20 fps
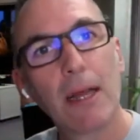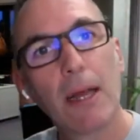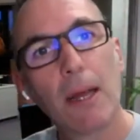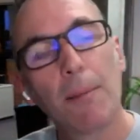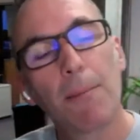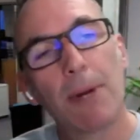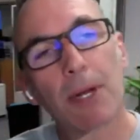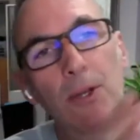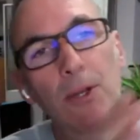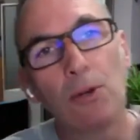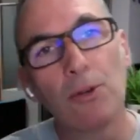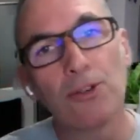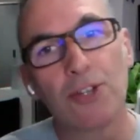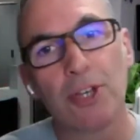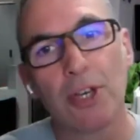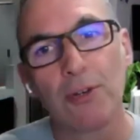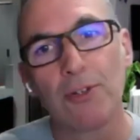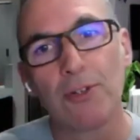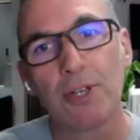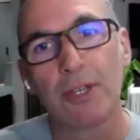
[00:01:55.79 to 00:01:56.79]
but
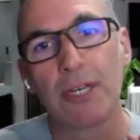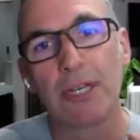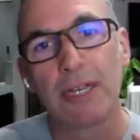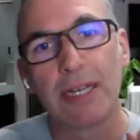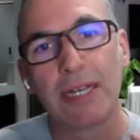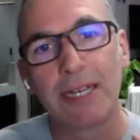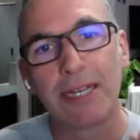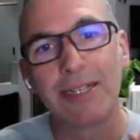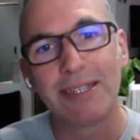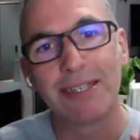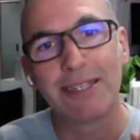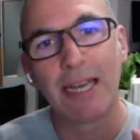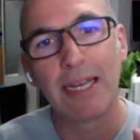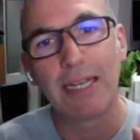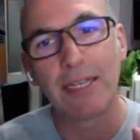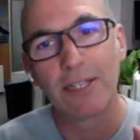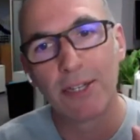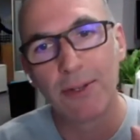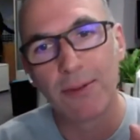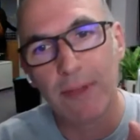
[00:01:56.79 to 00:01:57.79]
also so that I can say
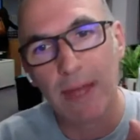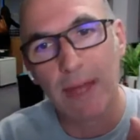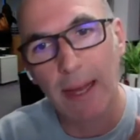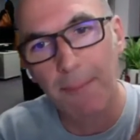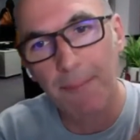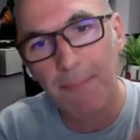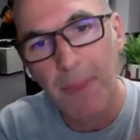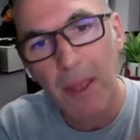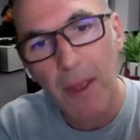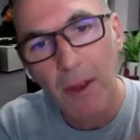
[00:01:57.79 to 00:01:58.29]
to them,